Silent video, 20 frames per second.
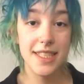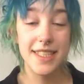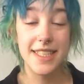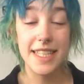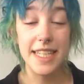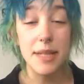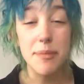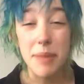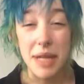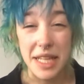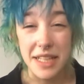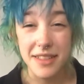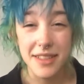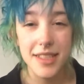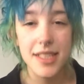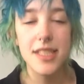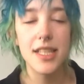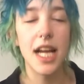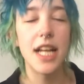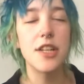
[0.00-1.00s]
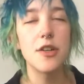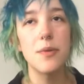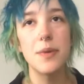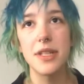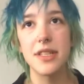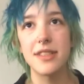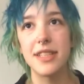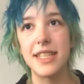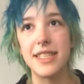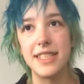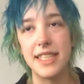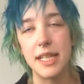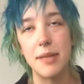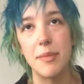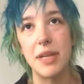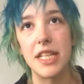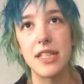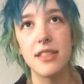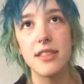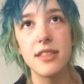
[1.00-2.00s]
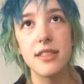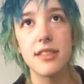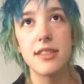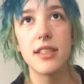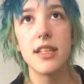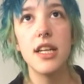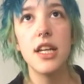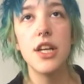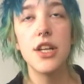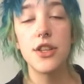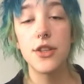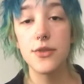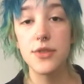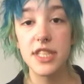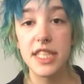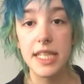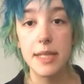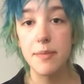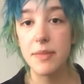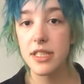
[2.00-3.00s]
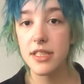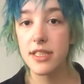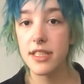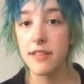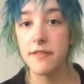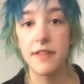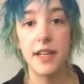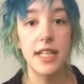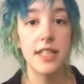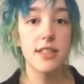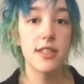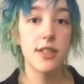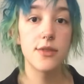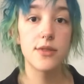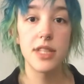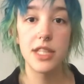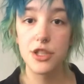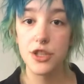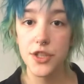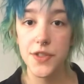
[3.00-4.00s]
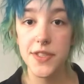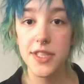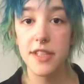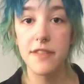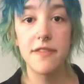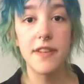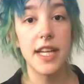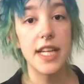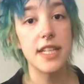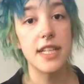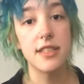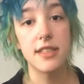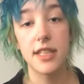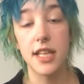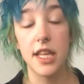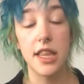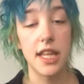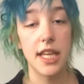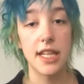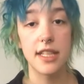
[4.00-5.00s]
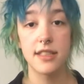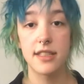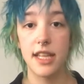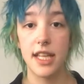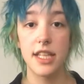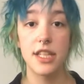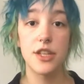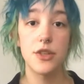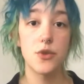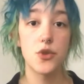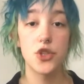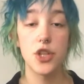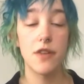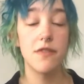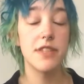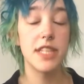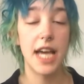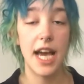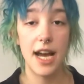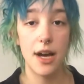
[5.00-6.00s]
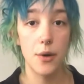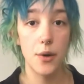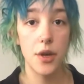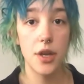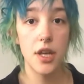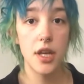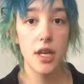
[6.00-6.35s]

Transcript: demons, I don't want to say demons, those demons to face, those issues to face, the things that you shove down.